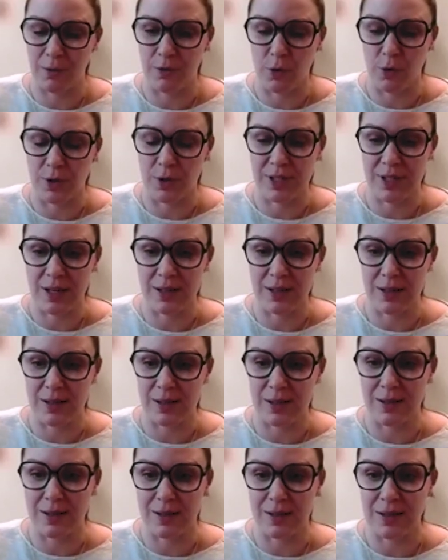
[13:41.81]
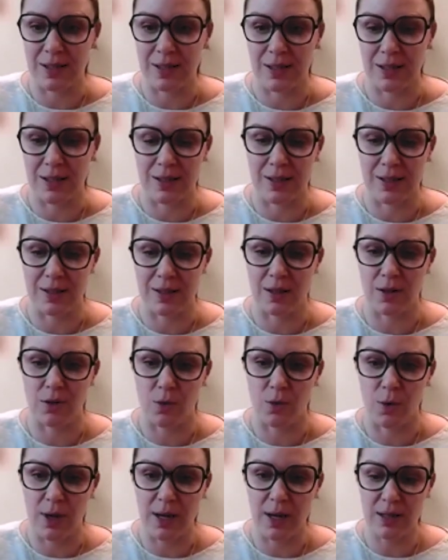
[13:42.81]
or sentences and sentences and
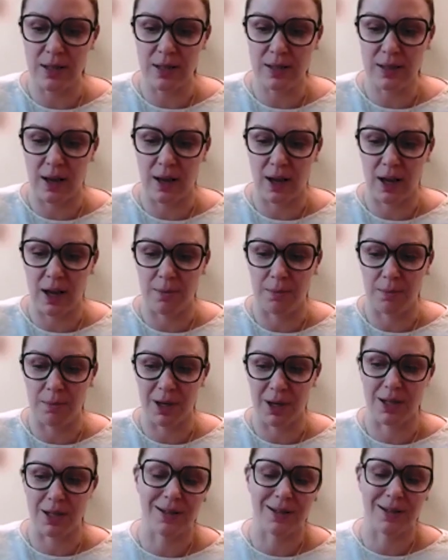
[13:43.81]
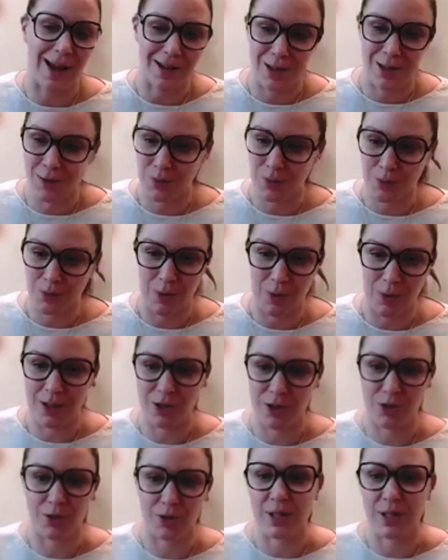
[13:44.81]
noise um, because that's what
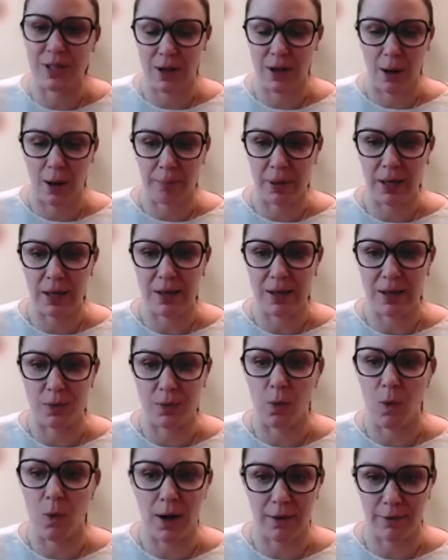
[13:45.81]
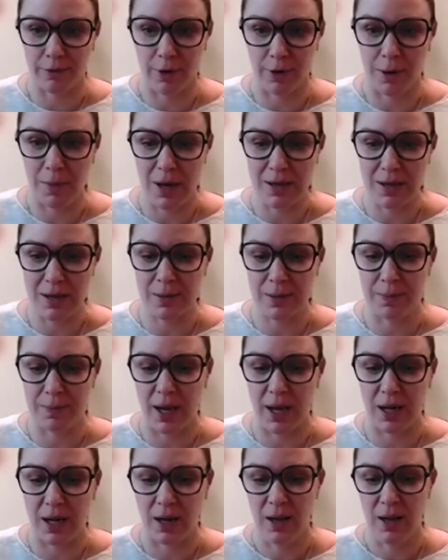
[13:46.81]
insurance companies want from us.
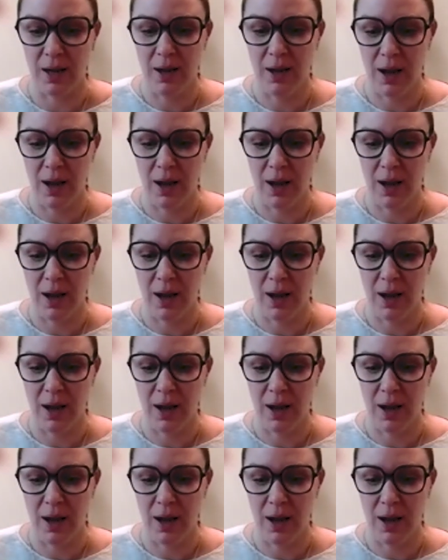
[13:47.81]
But right.